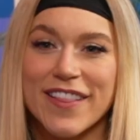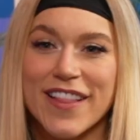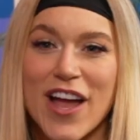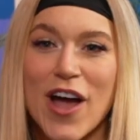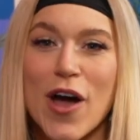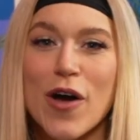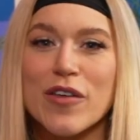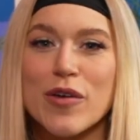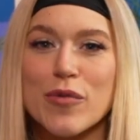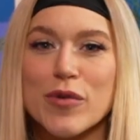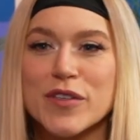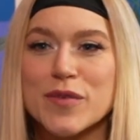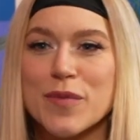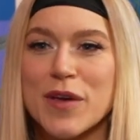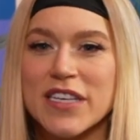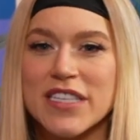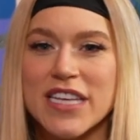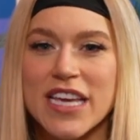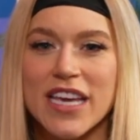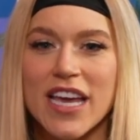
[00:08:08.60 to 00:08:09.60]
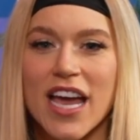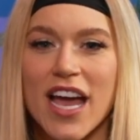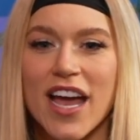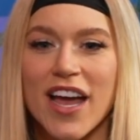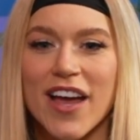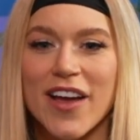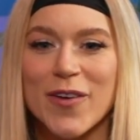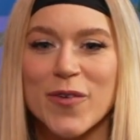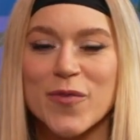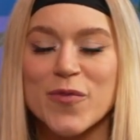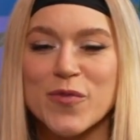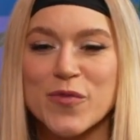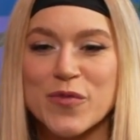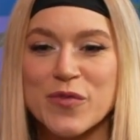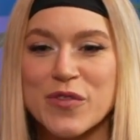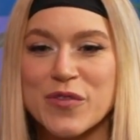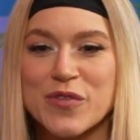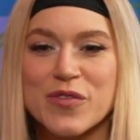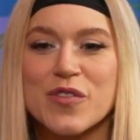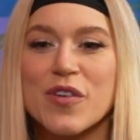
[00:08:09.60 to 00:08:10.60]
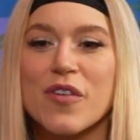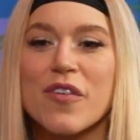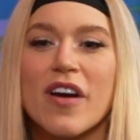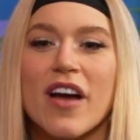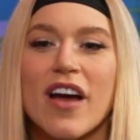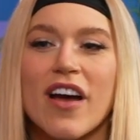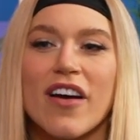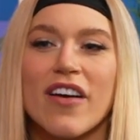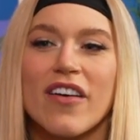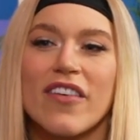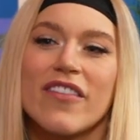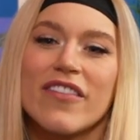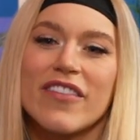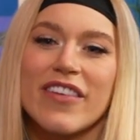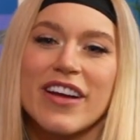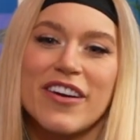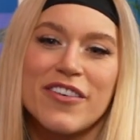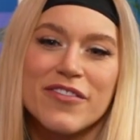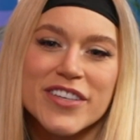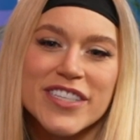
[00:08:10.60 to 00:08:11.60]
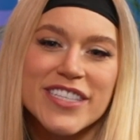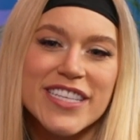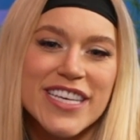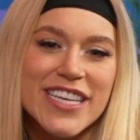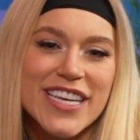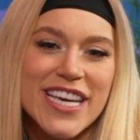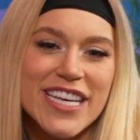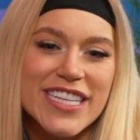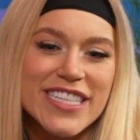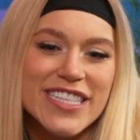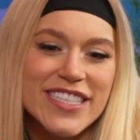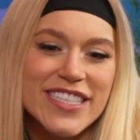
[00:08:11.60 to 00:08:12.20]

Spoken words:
Oh, that was amazing. Obviously, it's...